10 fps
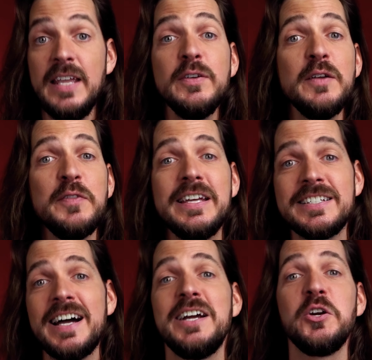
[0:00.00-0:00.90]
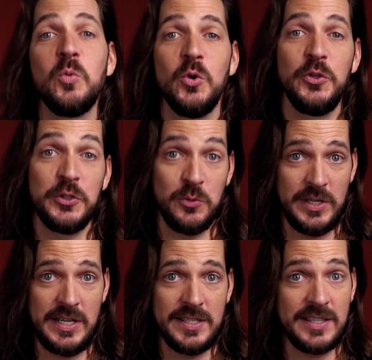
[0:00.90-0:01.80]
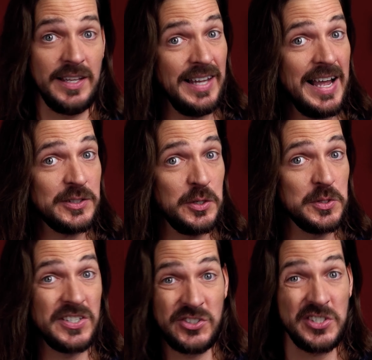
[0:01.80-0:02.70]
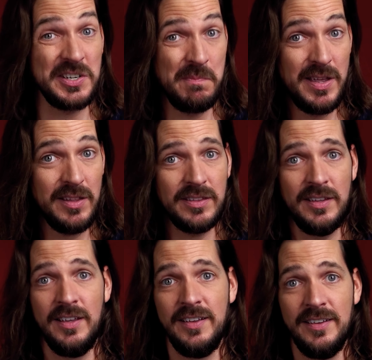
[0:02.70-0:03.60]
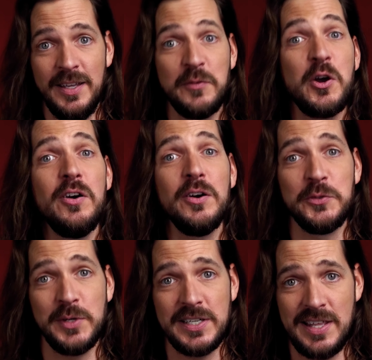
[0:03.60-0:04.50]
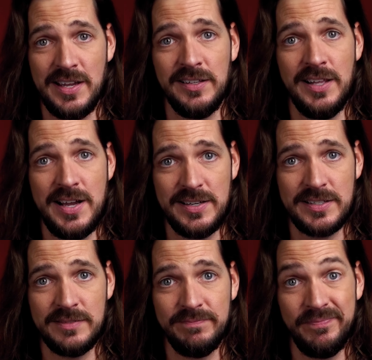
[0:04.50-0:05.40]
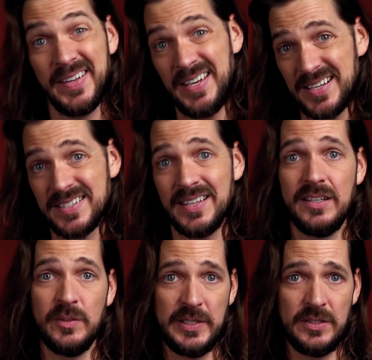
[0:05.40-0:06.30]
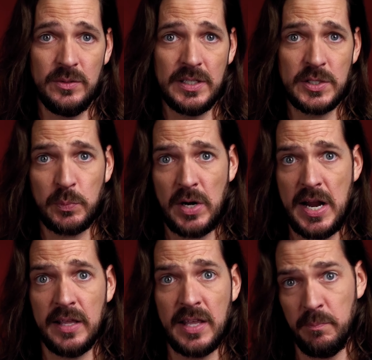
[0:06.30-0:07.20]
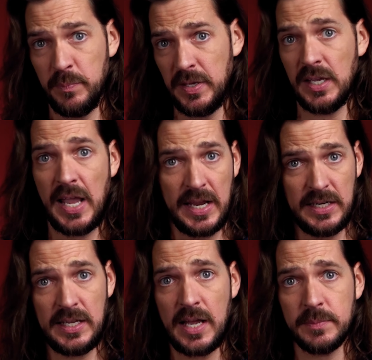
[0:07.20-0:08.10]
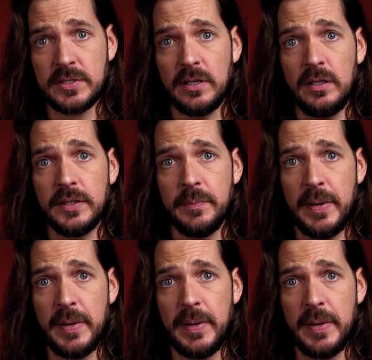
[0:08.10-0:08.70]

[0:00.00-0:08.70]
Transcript: Even if the entire world agrees that lactose is just a myth, if Carl drinks that glass, the next thing he'll be doing is praying that big handicap stall in the